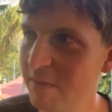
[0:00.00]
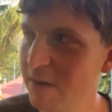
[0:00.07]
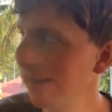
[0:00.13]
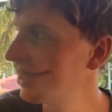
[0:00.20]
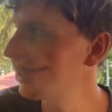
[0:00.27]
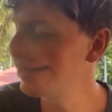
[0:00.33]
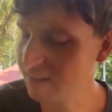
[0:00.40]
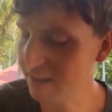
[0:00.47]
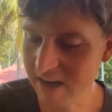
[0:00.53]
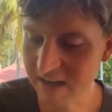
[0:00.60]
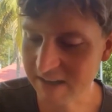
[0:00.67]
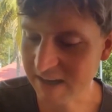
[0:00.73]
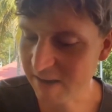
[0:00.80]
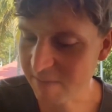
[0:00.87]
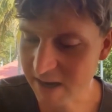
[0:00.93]
It's not
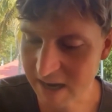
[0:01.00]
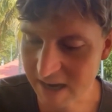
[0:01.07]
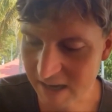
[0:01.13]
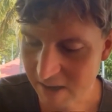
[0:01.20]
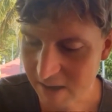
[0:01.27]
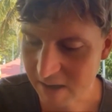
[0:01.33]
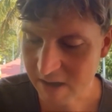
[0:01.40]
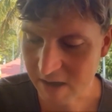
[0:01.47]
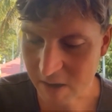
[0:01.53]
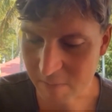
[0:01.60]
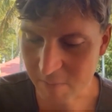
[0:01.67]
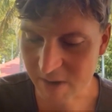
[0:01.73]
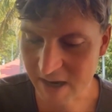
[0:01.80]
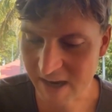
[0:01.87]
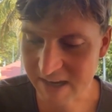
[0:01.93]
that bad,
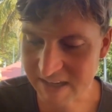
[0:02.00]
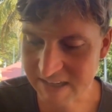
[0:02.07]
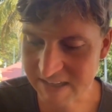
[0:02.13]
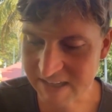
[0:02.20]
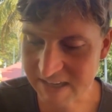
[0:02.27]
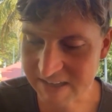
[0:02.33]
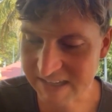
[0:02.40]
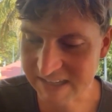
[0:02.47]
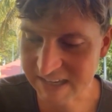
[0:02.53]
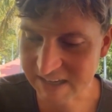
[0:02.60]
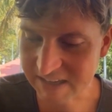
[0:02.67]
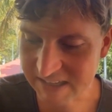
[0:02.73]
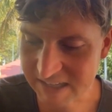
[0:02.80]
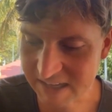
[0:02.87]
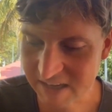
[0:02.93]
but I can see the
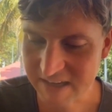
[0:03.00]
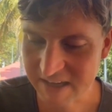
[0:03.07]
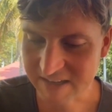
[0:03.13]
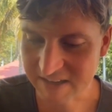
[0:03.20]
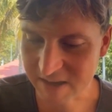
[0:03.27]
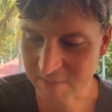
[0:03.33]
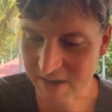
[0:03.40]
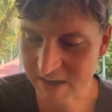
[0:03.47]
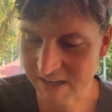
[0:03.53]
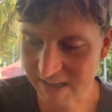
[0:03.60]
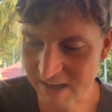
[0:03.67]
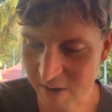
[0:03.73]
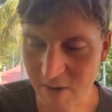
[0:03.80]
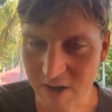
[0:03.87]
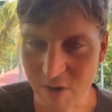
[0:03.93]
tendency that something is
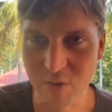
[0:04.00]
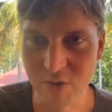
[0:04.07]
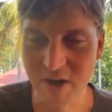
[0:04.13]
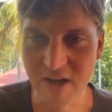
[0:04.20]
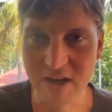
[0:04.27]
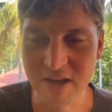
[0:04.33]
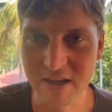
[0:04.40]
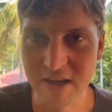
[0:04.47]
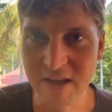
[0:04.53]
coming our way